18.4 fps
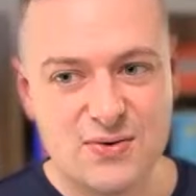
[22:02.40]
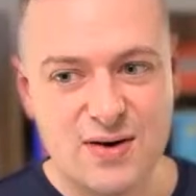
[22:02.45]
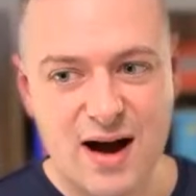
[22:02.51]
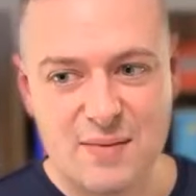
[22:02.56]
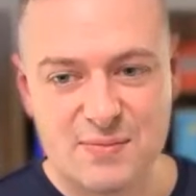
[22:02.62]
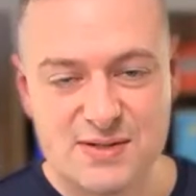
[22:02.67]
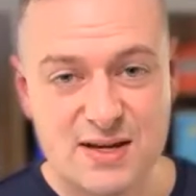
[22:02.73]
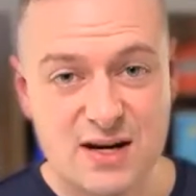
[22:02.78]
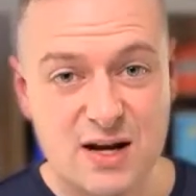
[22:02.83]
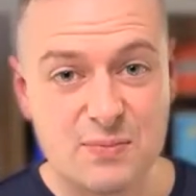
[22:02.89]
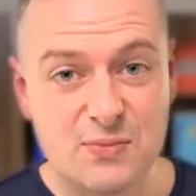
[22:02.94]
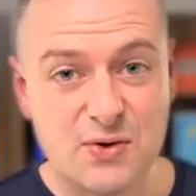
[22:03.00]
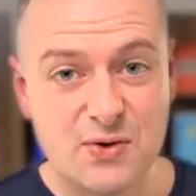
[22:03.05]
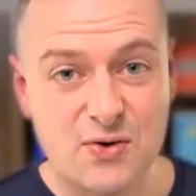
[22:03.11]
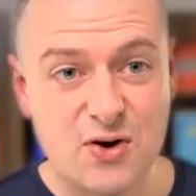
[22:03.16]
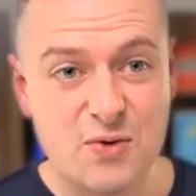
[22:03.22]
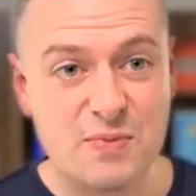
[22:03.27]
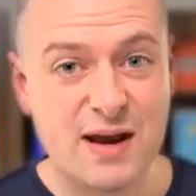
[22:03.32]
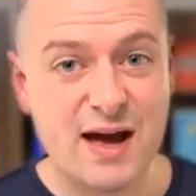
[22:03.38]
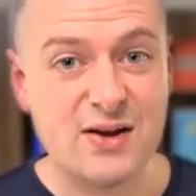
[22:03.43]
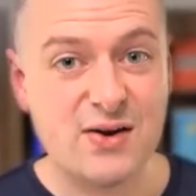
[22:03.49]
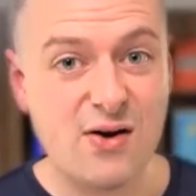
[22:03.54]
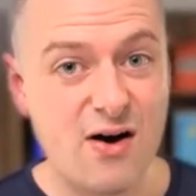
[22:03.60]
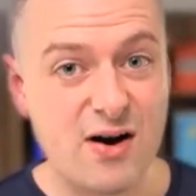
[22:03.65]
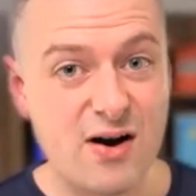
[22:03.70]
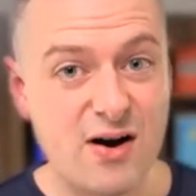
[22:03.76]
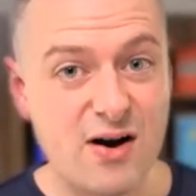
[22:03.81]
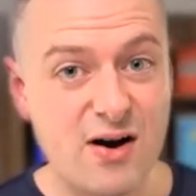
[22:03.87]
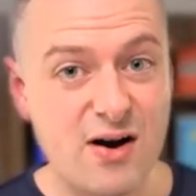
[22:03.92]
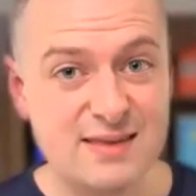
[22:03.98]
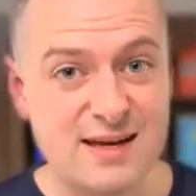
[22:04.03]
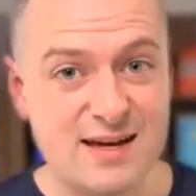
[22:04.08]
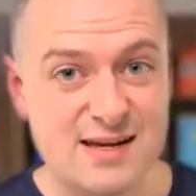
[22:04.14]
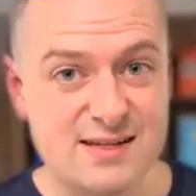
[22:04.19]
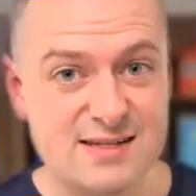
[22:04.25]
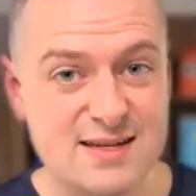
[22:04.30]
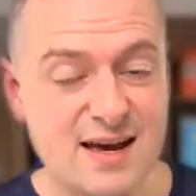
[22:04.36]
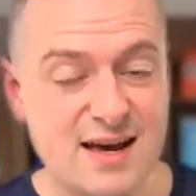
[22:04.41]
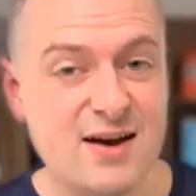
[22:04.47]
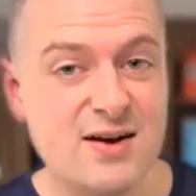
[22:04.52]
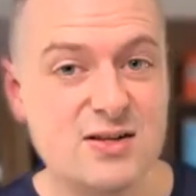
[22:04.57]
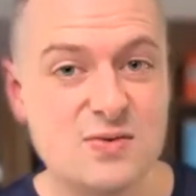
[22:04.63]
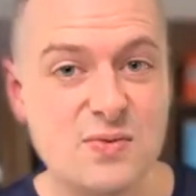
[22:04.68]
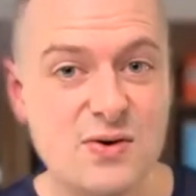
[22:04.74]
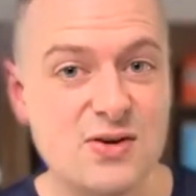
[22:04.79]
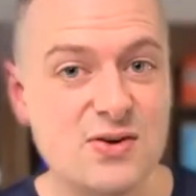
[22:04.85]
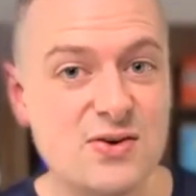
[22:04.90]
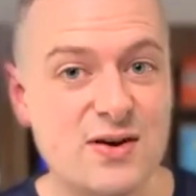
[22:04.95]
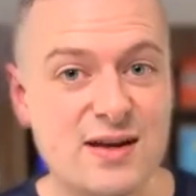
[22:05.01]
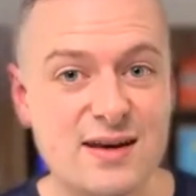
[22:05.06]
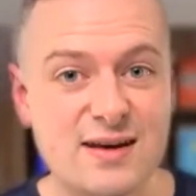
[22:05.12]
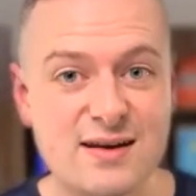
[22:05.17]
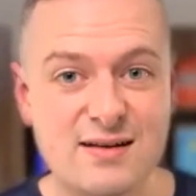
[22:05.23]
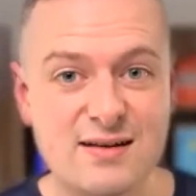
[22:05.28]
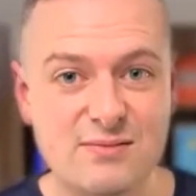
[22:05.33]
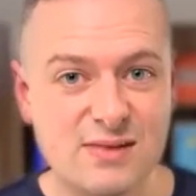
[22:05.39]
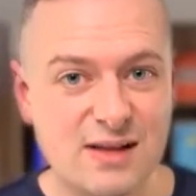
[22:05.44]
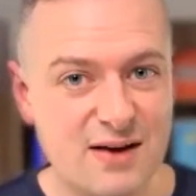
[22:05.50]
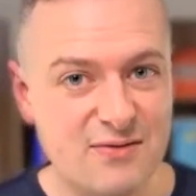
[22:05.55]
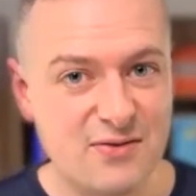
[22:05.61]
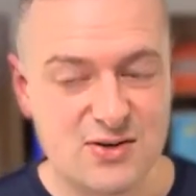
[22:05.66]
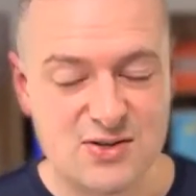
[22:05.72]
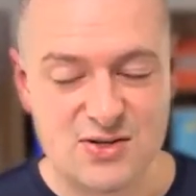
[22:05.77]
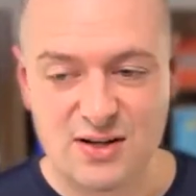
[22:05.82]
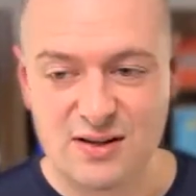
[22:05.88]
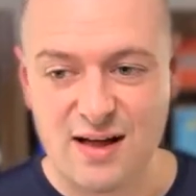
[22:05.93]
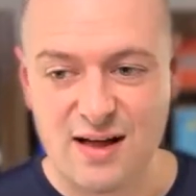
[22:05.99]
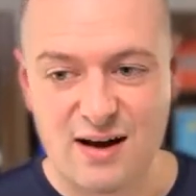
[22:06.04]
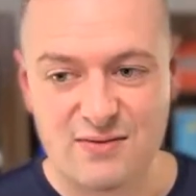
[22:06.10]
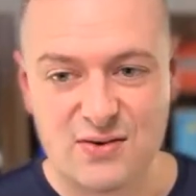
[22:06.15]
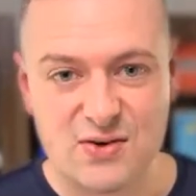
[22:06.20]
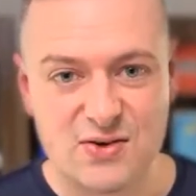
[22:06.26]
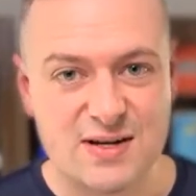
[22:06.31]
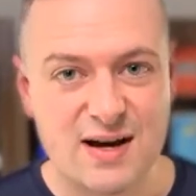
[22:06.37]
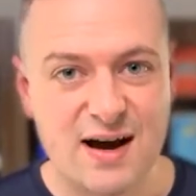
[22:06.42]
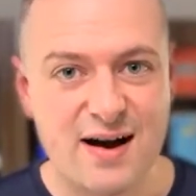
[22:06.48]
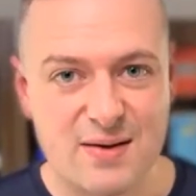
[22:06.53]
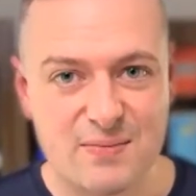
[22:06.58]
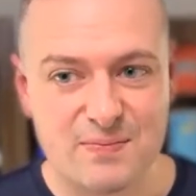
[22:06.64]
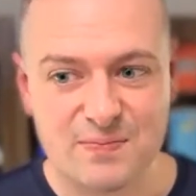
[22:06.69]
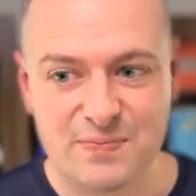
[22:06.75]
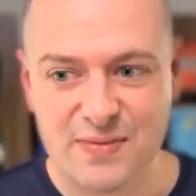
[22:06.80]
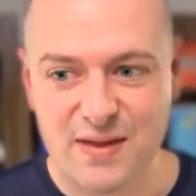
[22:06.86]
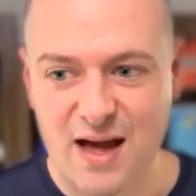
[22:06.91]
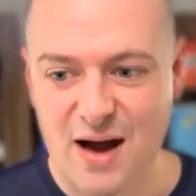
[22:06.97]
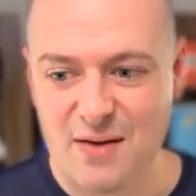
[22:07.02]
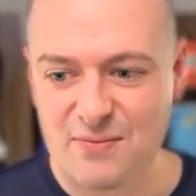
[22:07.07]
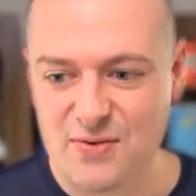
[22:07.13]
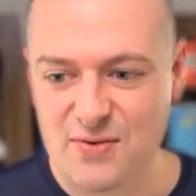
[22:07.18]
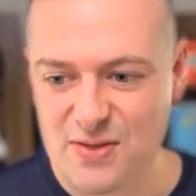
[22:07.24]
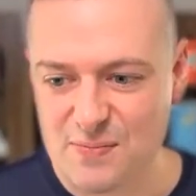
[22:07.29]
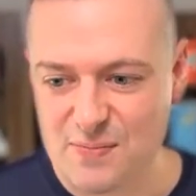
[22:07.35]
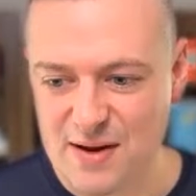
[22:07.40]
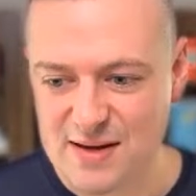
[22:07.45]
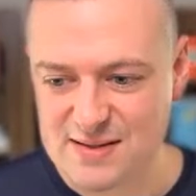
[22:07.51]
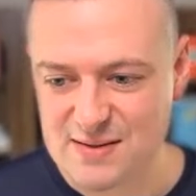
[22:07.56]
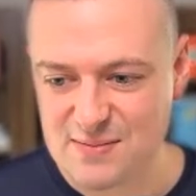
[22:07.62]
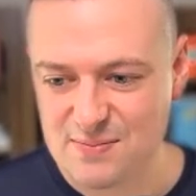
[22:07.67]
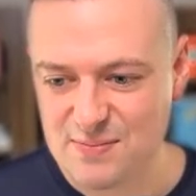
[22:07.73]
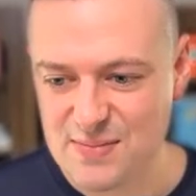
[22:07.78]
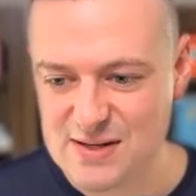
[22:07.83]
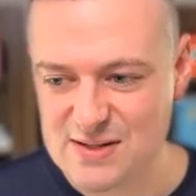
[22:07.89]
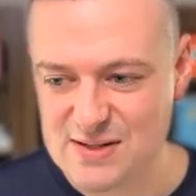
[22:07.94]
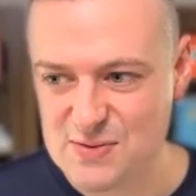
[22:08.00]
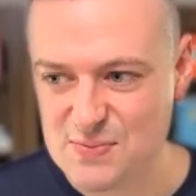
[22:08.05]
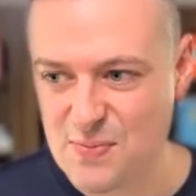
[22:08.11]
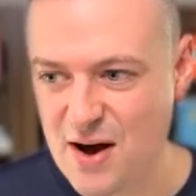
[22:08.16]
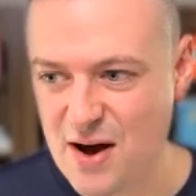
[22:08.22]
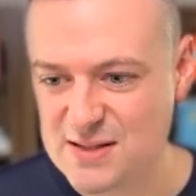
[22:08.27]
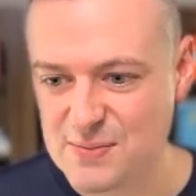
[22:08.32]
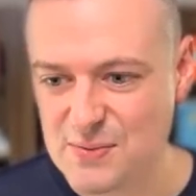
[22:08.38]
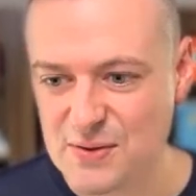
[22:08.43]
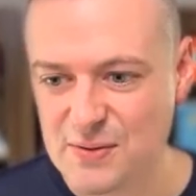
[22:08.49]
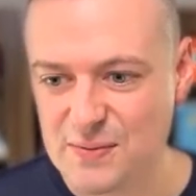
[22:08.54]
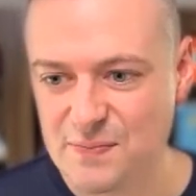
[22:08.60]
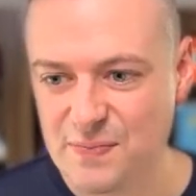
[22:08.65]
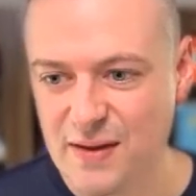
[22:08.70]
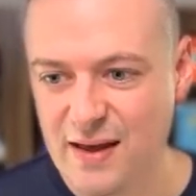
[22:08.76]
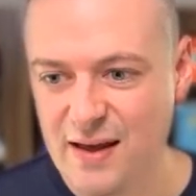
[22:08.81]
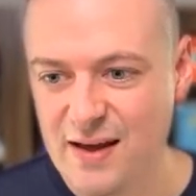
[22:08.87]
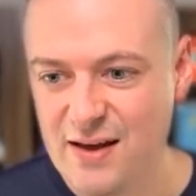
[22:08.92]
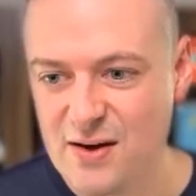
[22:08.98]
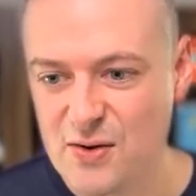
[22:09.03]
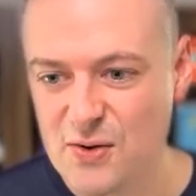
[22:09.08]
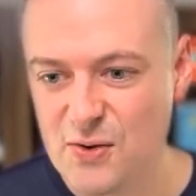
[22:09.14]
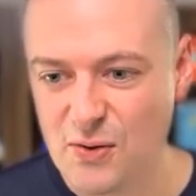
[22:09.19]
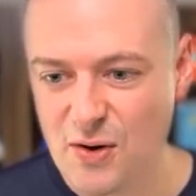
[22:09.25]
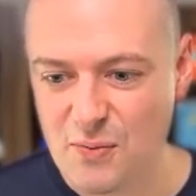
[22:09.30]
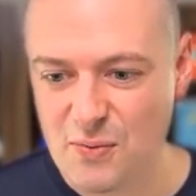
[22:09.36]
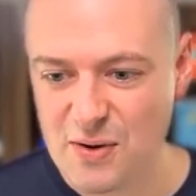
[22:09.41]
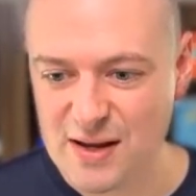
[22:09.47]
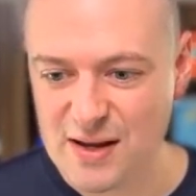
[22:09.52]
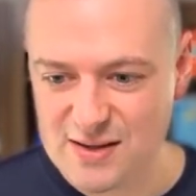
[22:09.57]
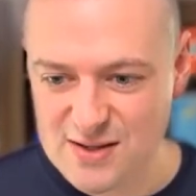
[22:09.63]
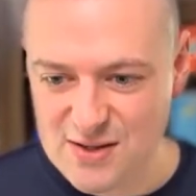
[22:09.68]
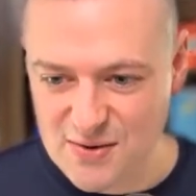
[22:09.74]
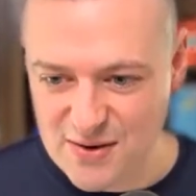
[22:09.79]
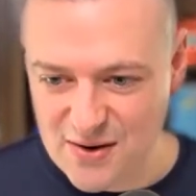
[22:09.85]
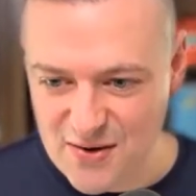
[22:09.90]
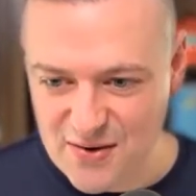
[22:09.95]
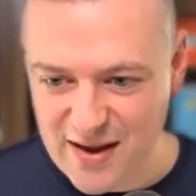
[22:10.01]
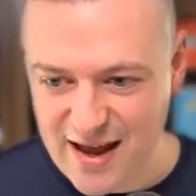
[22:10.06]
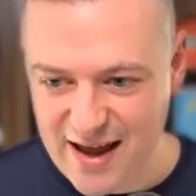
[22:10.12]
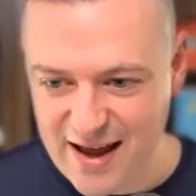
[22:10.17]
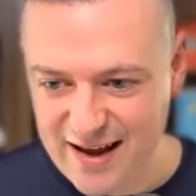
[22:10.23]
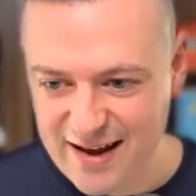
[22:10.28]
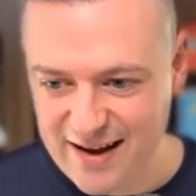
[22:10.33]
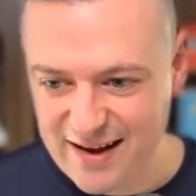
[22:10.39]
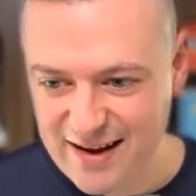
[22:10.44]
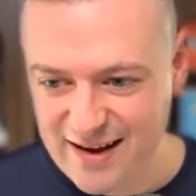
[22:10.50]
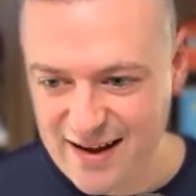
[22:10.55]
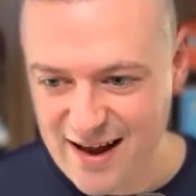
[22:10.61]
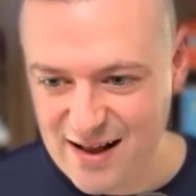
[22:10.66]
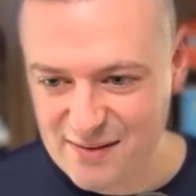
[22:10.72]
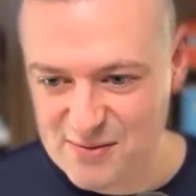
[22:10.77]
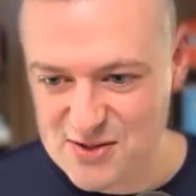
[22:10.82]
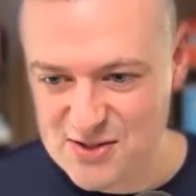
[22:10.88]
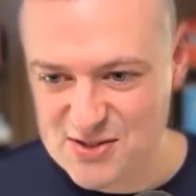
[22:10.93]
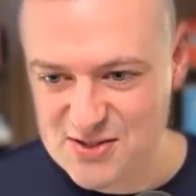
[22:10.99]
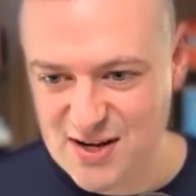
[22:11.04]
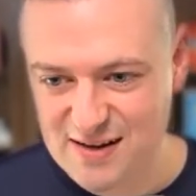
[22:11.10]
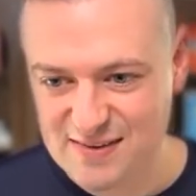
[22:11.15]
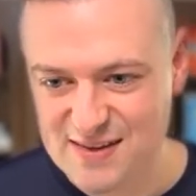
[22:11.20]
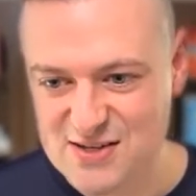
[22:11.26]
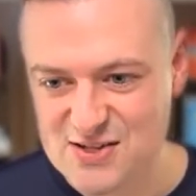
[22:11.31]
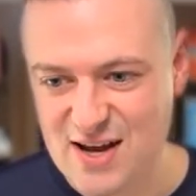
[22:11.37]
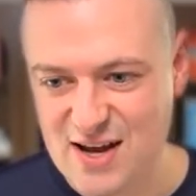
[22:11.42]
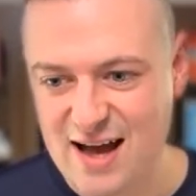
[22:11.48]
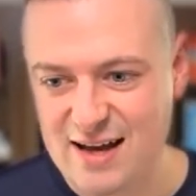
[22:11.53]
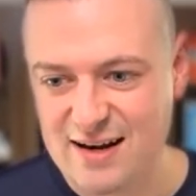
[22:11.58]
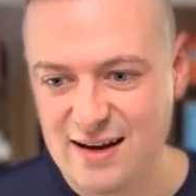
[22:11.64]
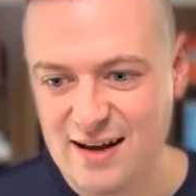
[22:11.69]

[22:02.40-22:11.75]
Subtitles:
set up your group, and how you automate things to where you can leverage a lot of your time for the best pieces possible. Cool. Are we doing okay? I'm going to just check the chat.